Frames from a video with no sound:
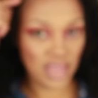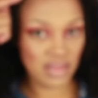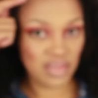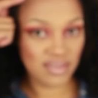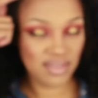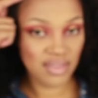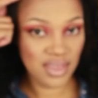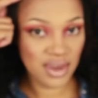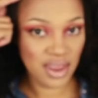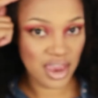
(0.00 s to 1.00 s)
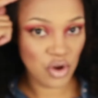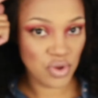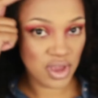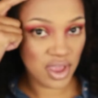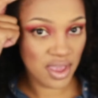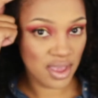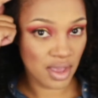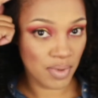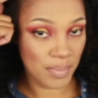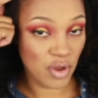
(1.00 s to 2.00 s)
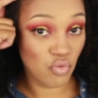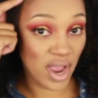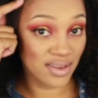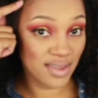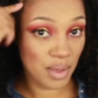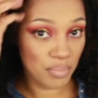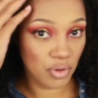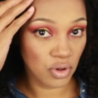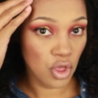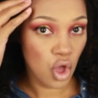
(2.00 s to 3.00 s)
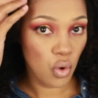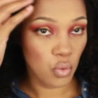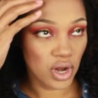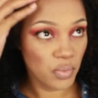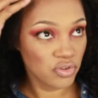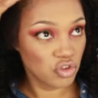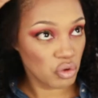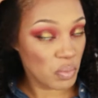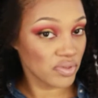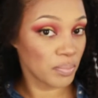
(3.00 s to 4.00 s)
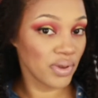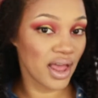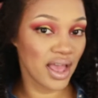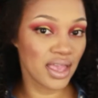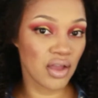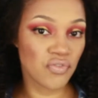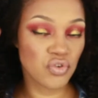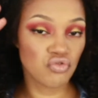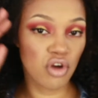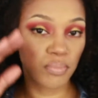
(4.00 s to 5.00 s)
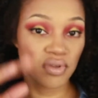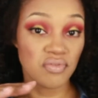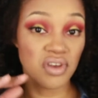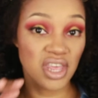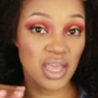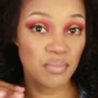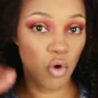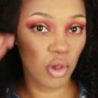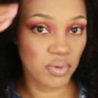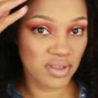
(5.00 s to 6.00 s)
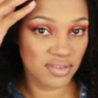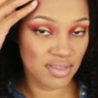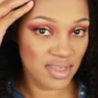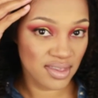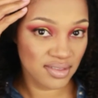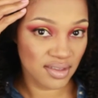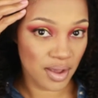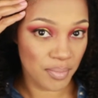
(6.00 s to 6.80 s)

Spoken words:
in this thin area here by my right temple, what I was doing was applying a few drops of neem oil, because this